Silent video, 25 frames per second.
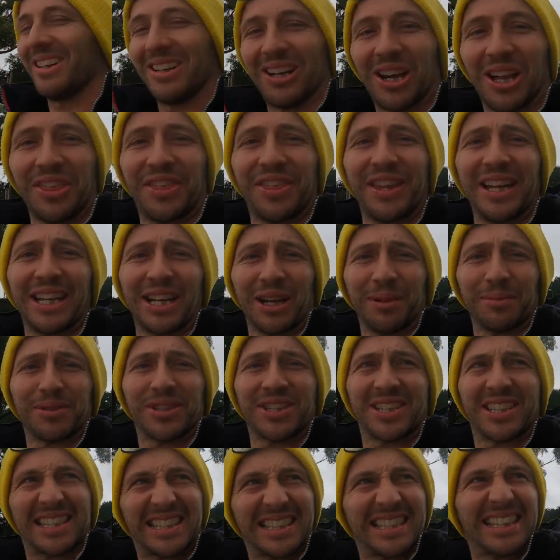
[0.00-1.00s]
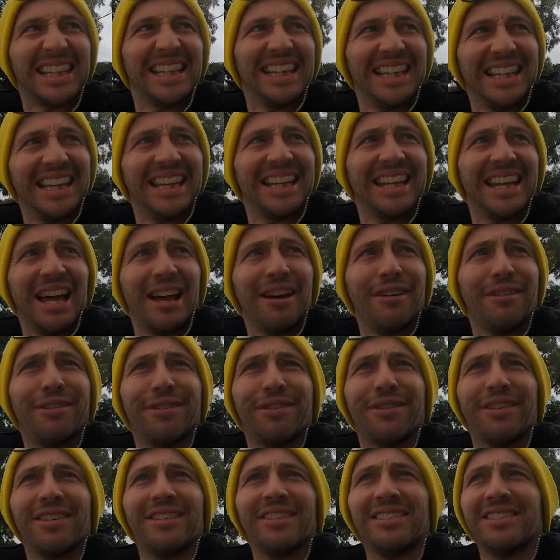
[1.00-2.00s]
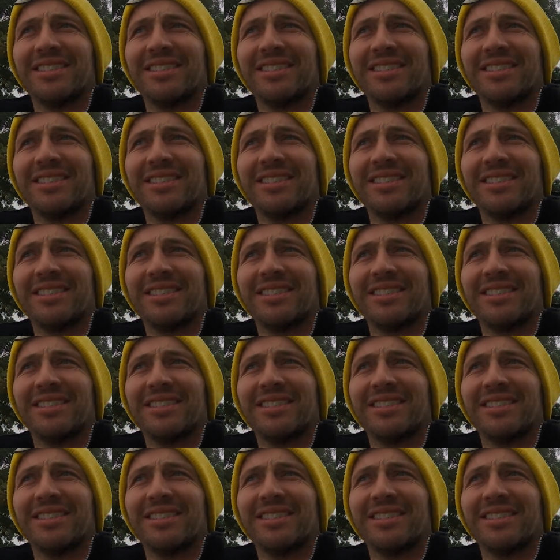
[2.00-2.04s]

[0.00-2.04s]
I think I'm silly enough,